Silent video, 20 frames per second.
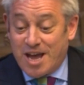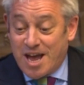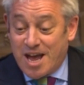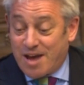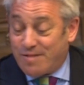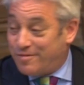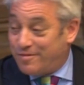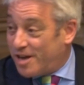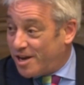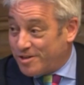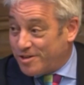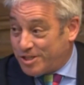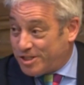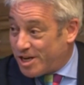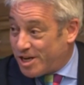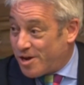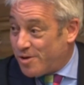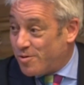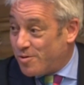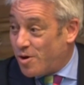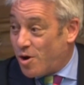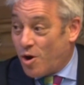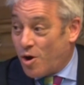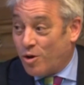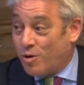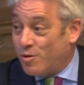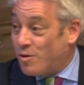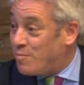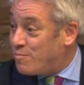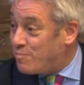have done so
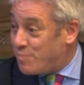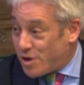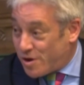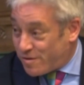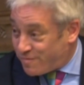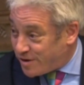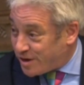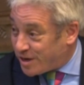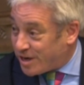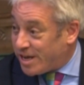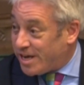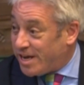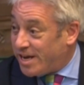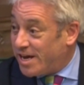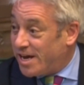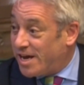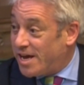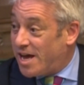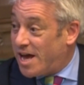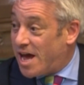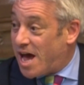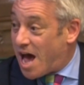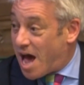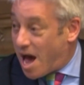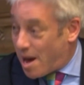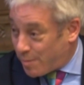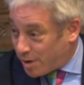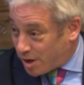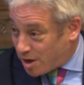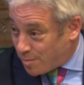on perfectly
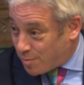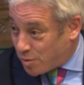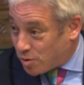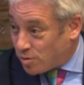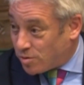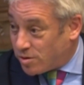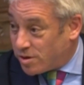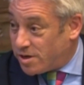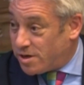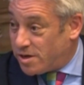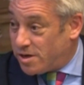amicable